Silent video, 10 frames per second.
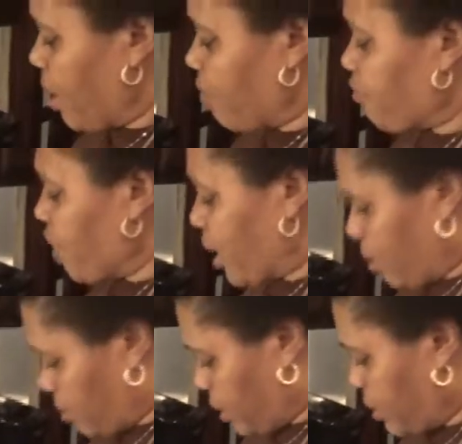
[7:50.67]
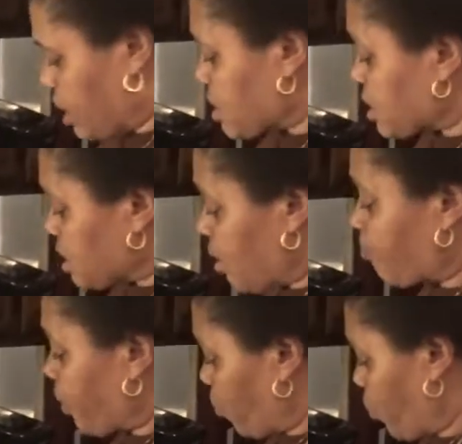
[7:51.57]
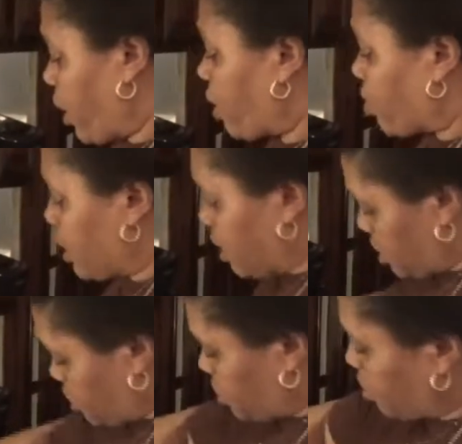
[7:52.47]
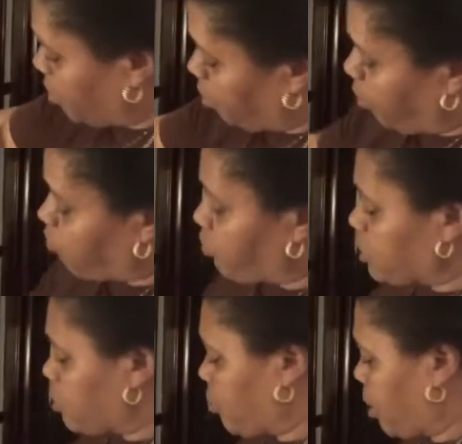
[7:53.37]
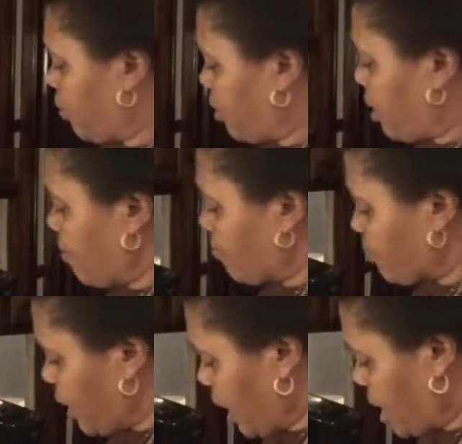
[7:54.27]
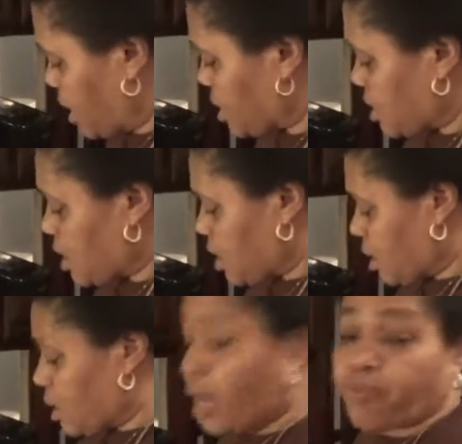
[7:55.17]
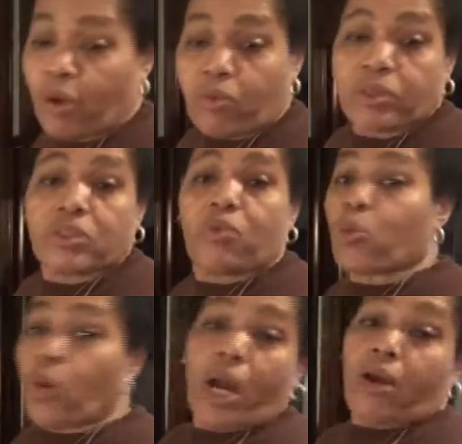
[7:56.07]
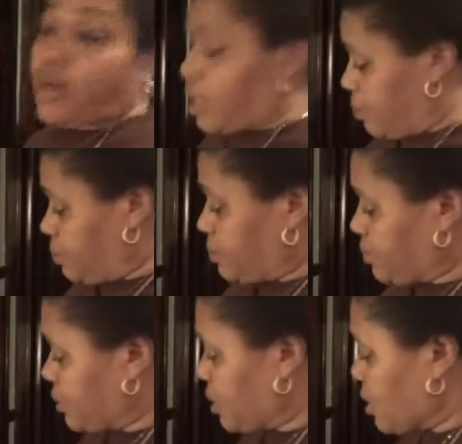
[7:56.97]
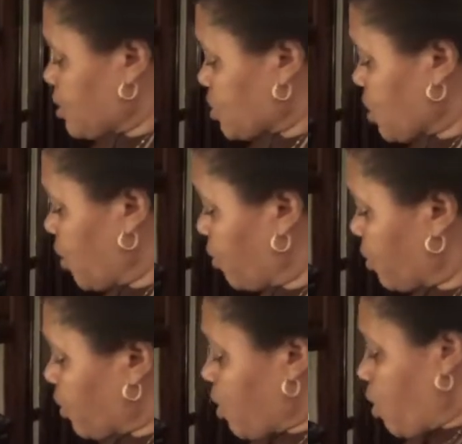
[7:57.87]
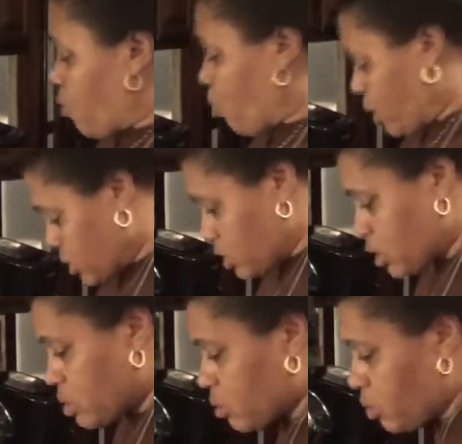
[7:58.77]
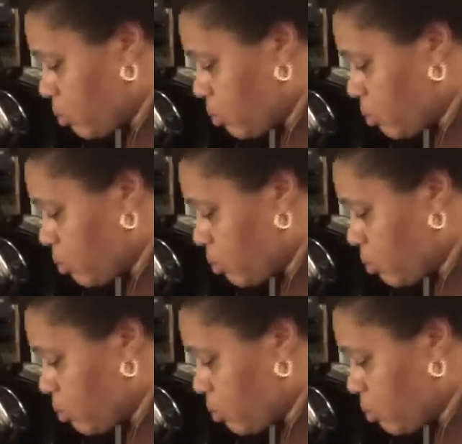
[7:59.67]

my family, this is something rarely gets to the refrigerator as leftovers. Rarely. So, once this,